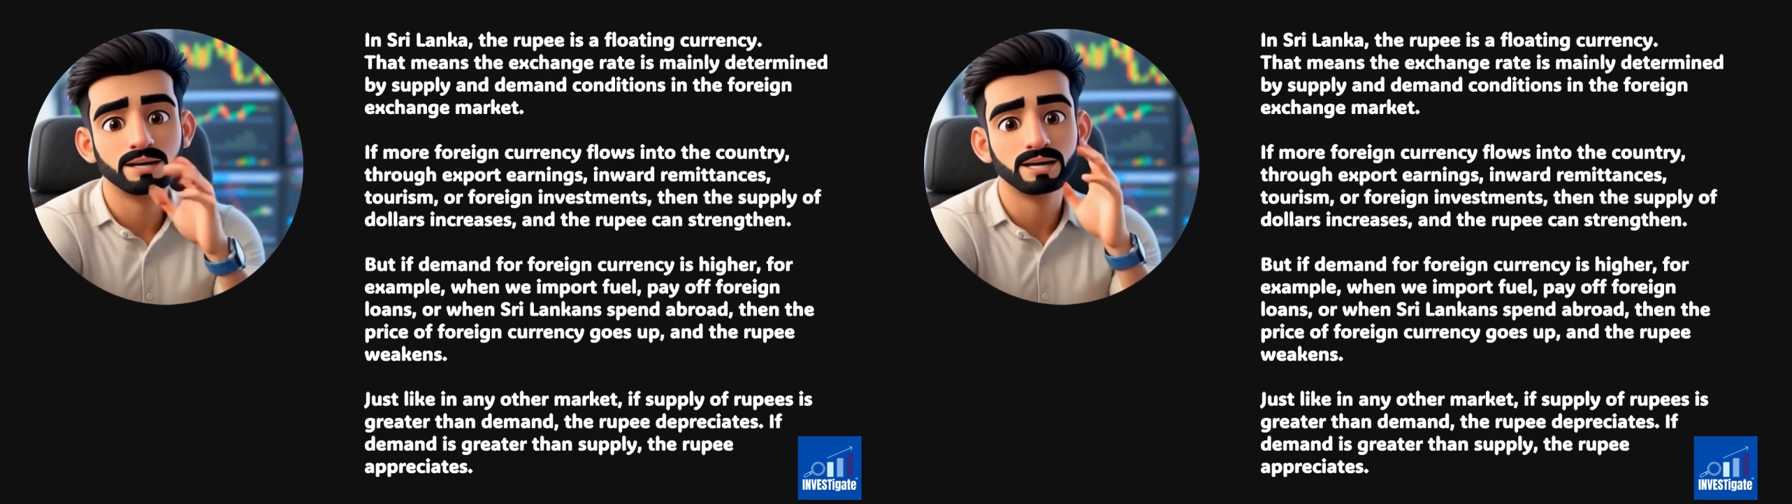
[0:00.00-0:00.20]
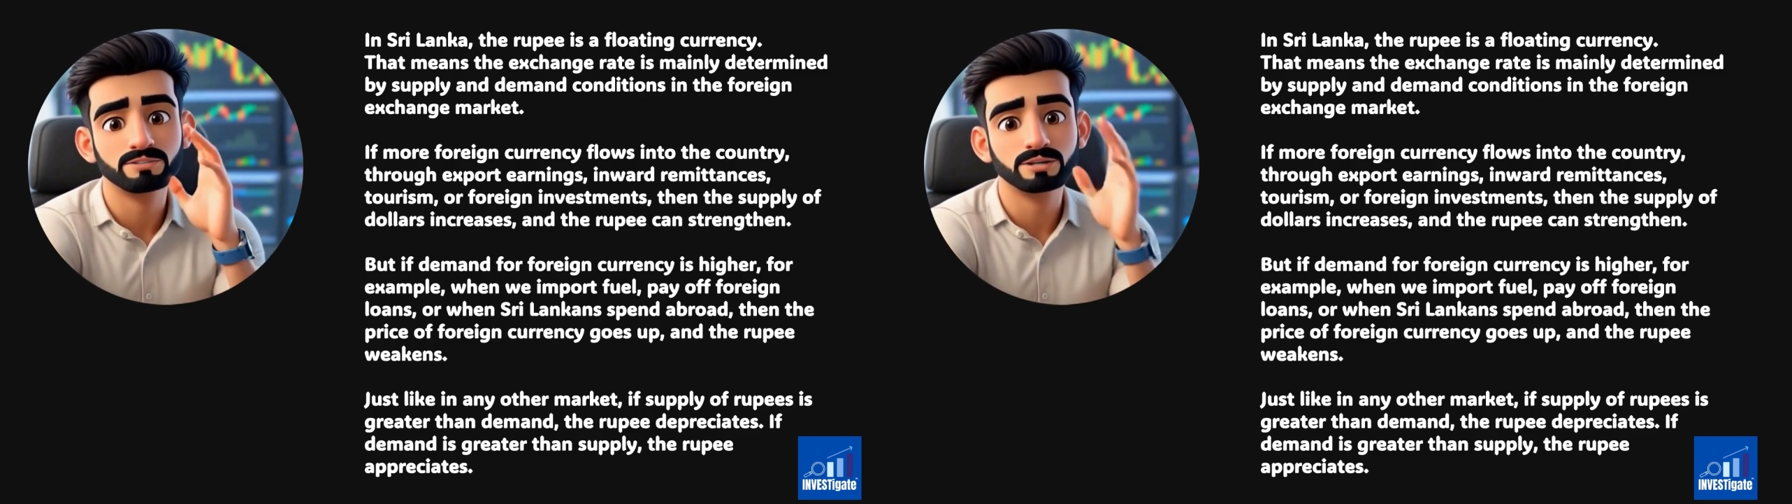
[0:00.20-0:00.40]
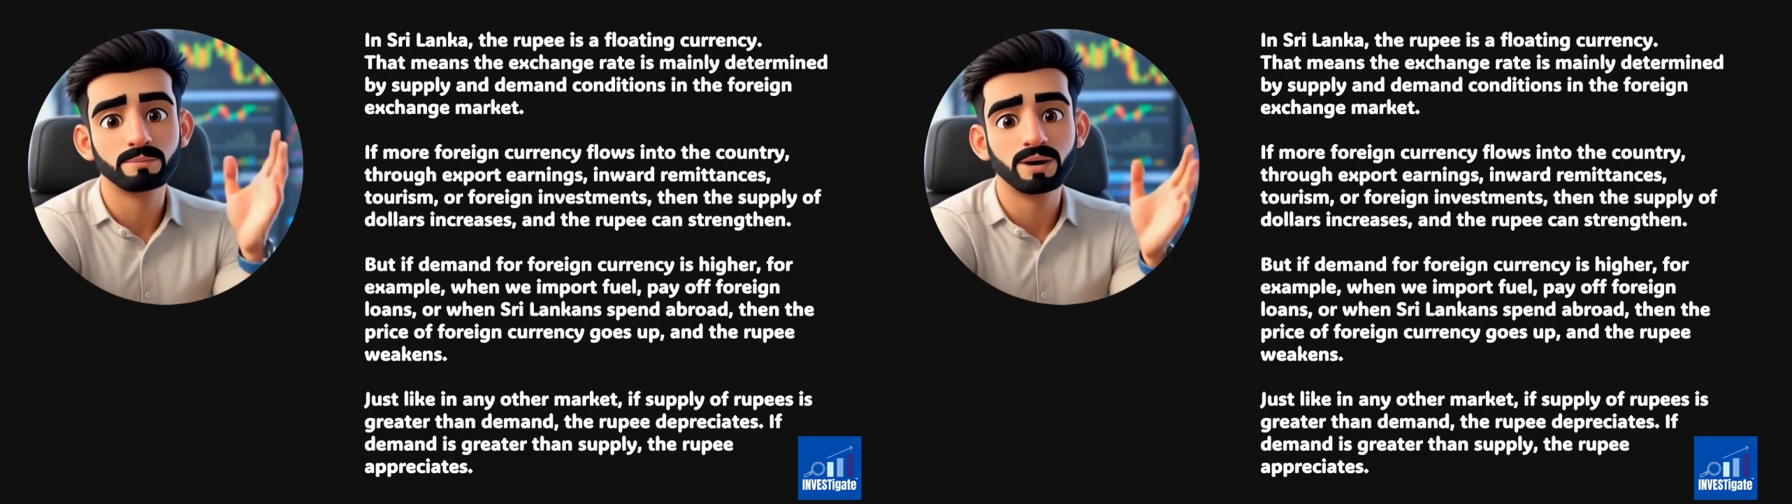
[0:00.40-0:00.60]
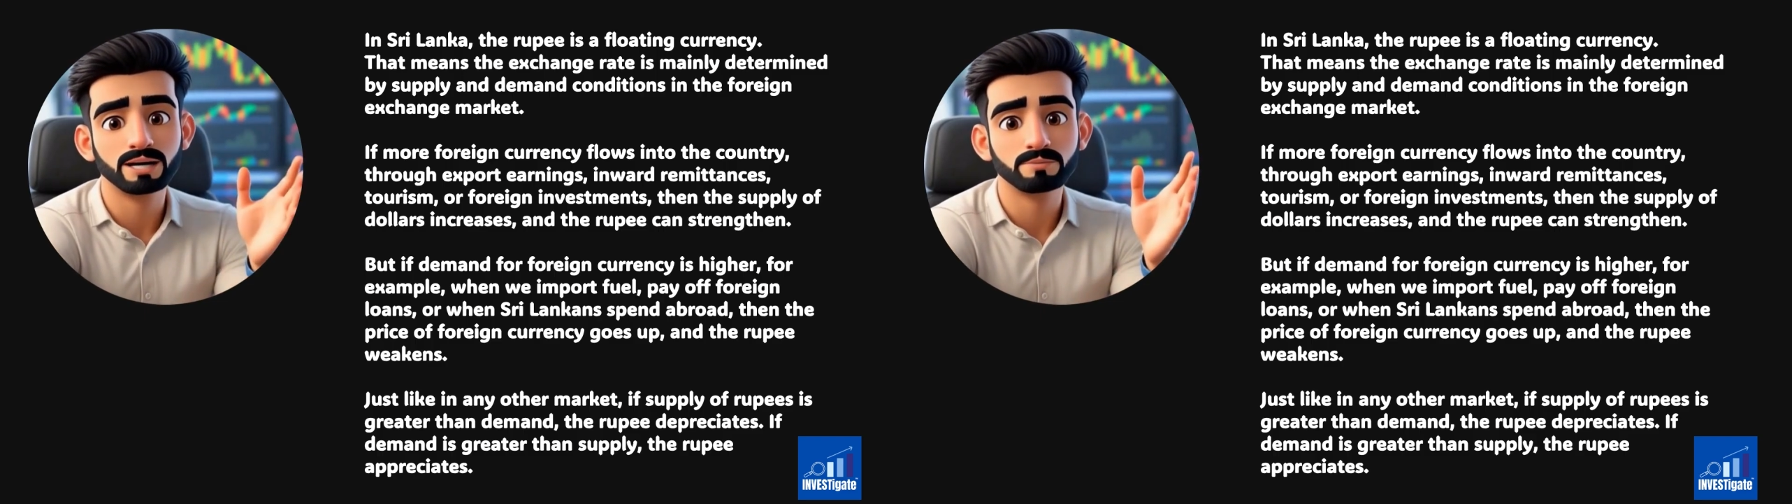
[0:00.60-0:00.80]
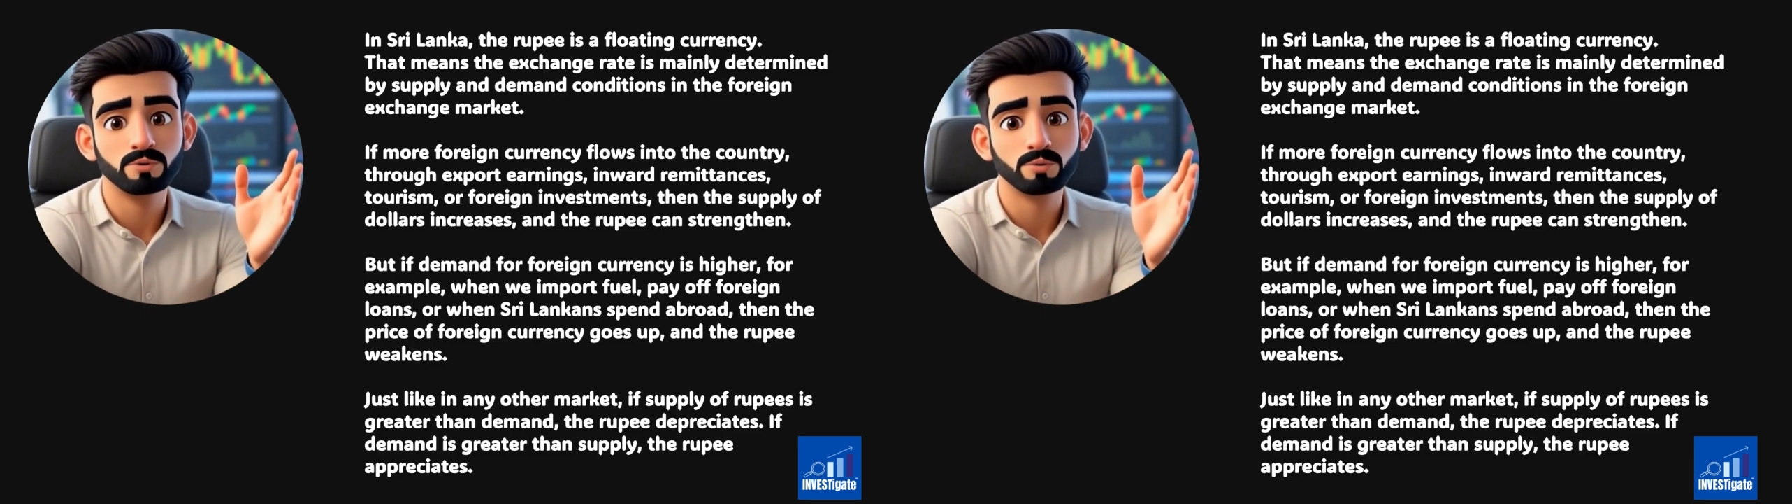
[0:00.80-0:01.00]
if supply
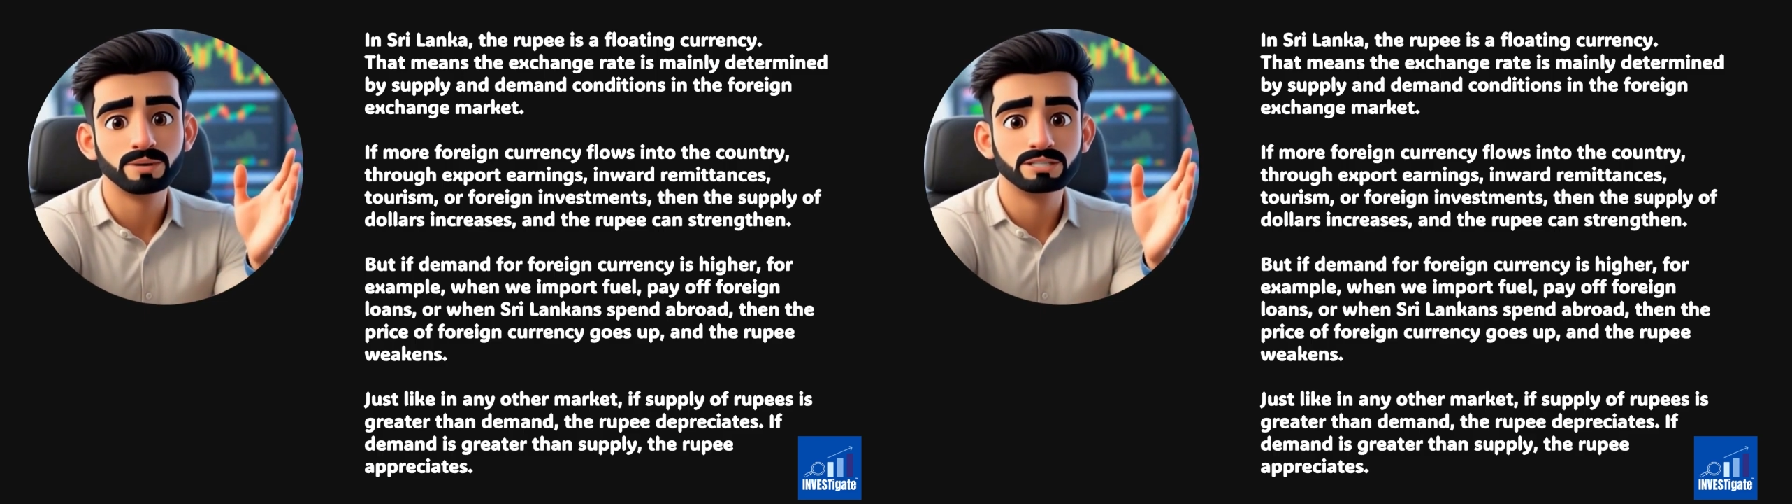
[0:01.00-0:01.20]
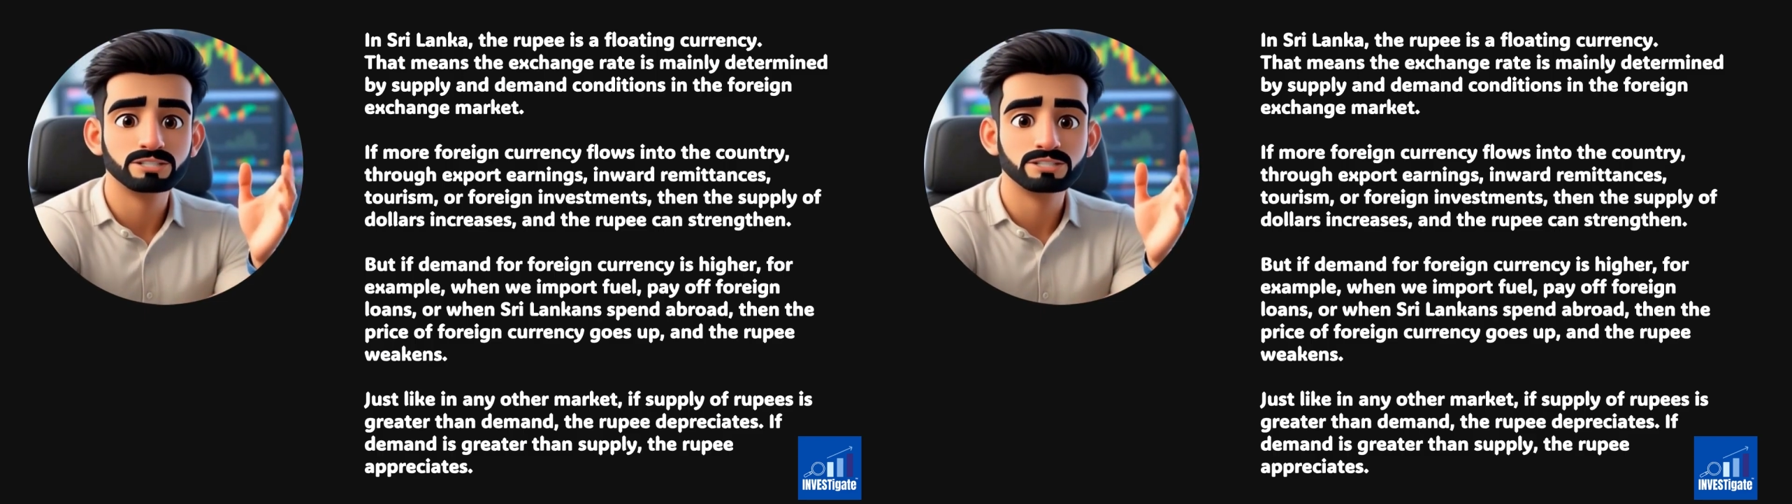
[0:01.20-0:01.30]
of rupees